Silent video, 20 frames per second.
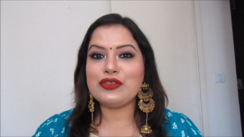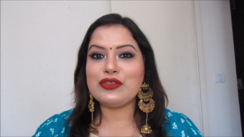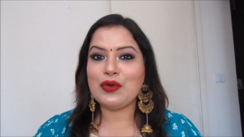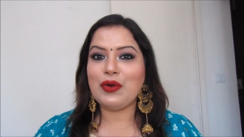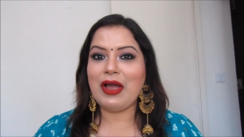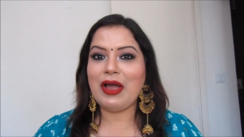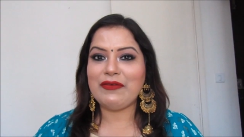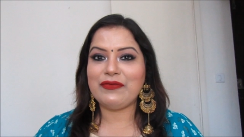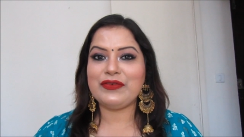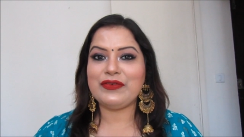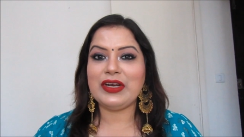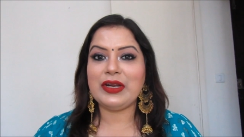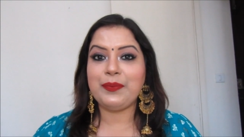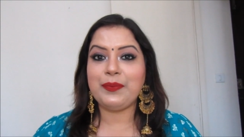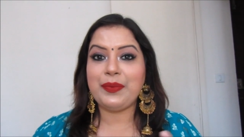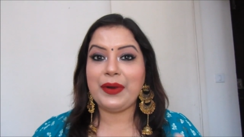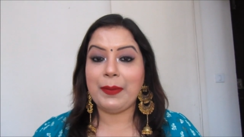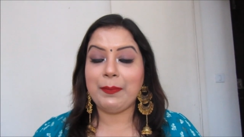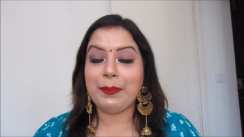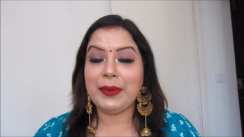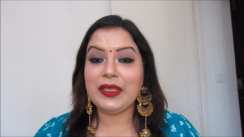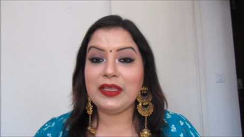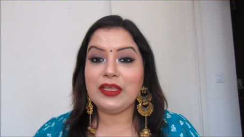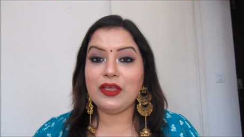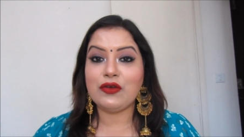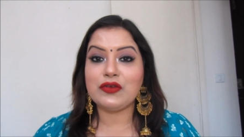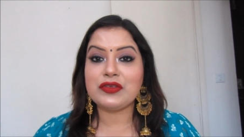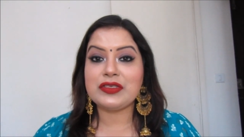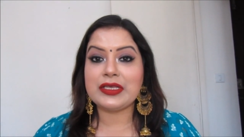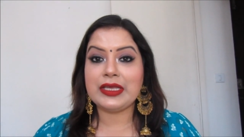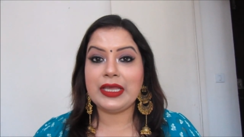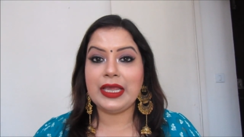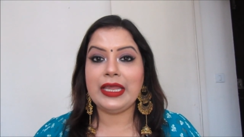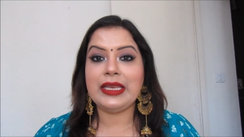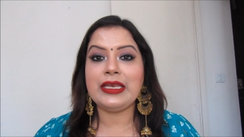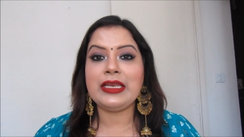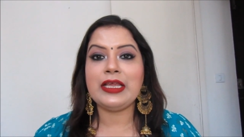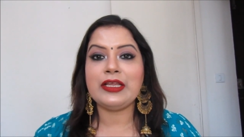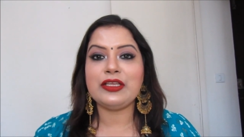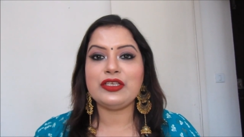So after prepping your
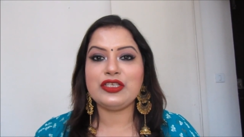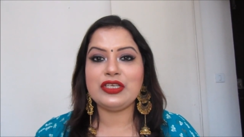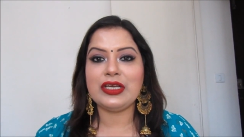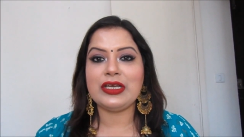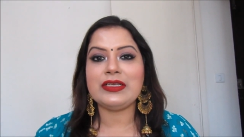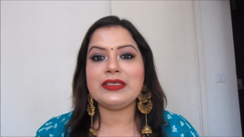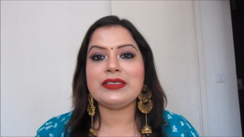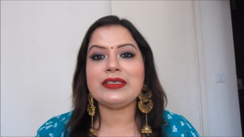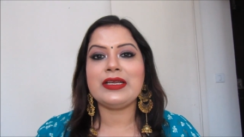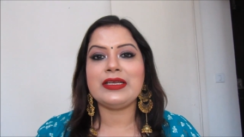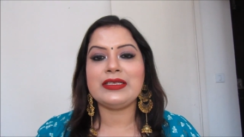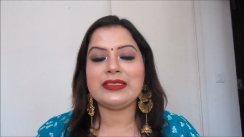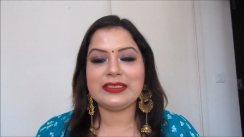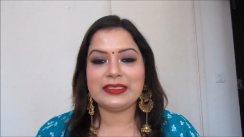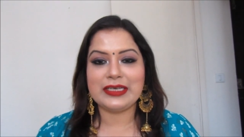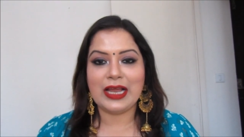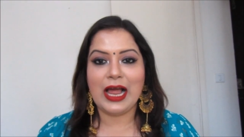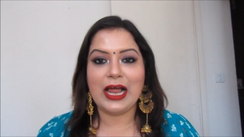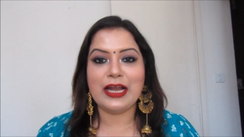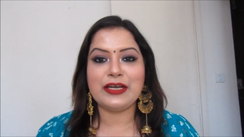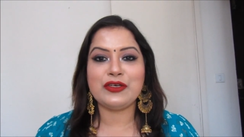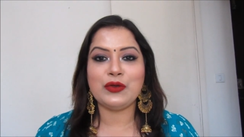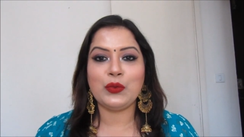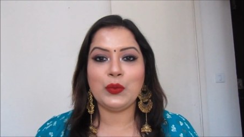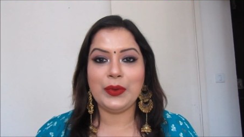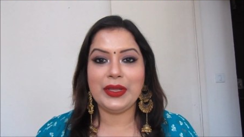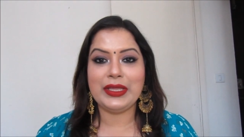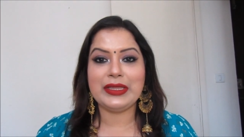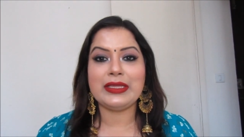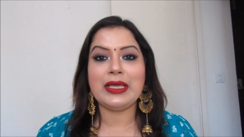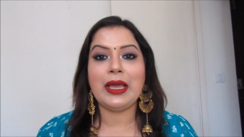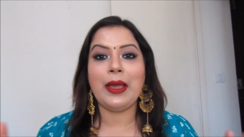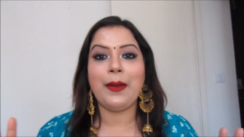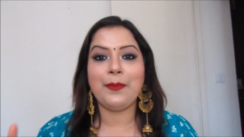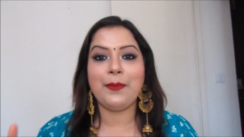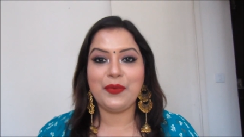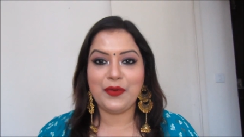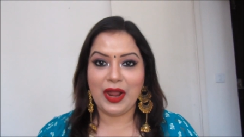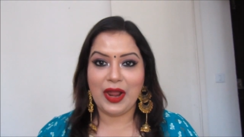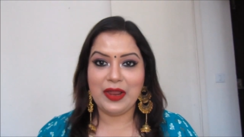skin, just start with
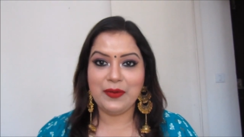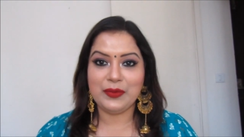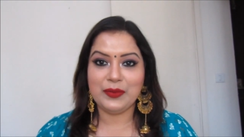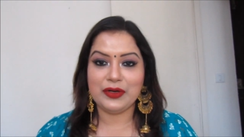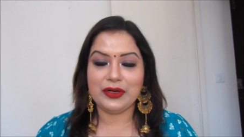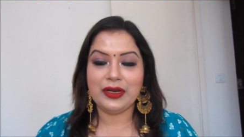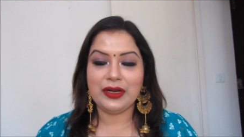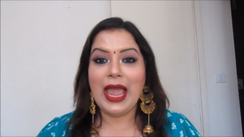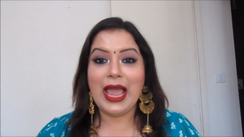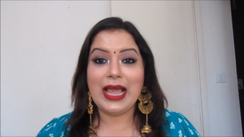primer.